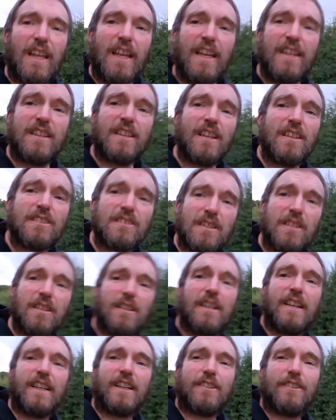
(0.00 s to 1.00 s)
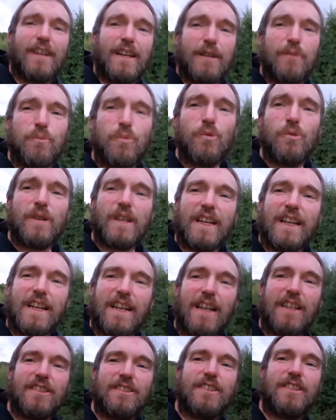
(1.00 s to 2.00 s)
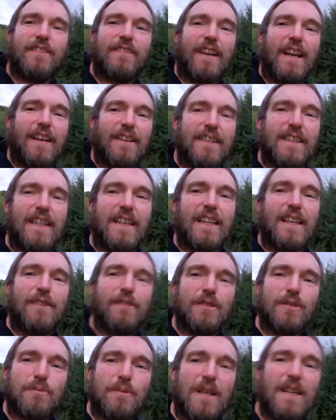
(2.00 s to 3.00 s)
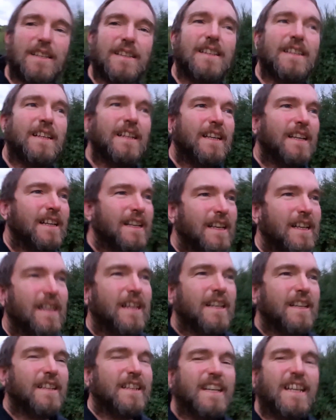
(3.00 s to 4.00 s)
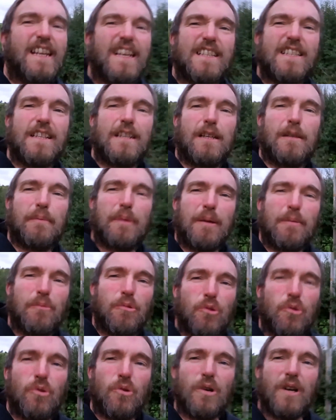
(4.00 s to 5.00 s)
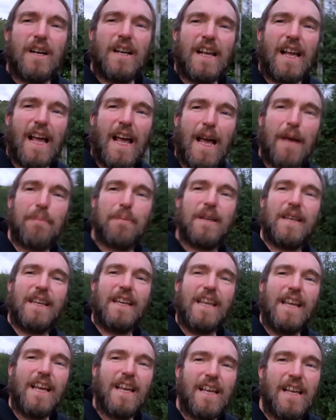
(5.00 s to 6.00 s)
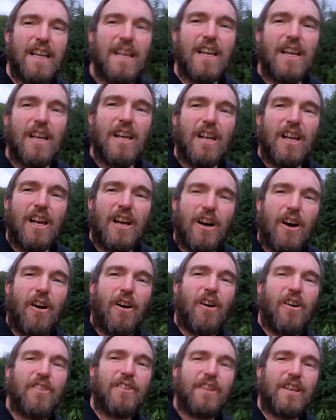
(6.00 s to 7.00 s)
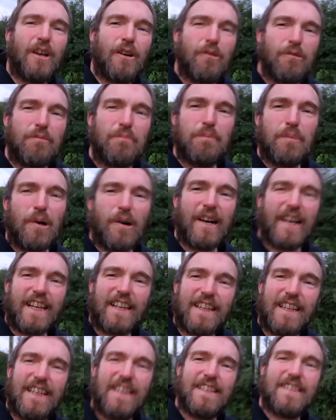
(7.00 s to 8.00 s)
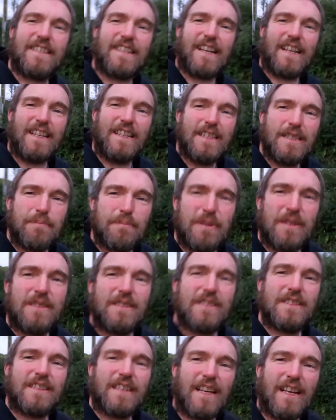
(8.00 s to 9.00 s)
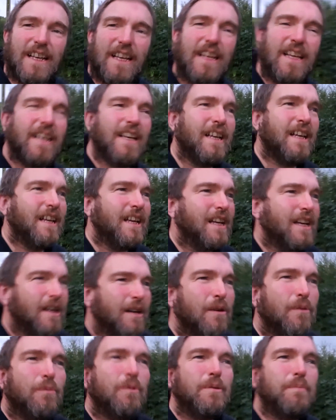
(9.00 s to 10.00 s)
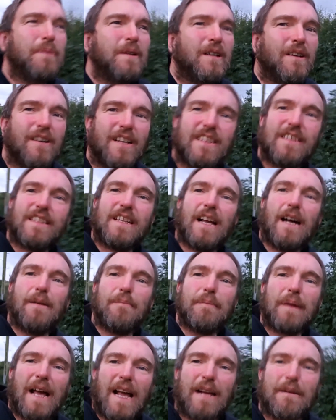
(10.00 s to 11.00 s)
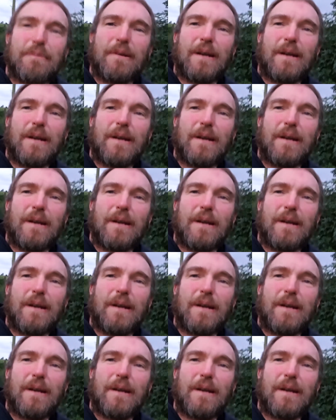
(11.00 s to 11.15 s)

It does look like great walking country around here though as well. Nikki's a little bit more happy on the old bike these days, but would be nice to come back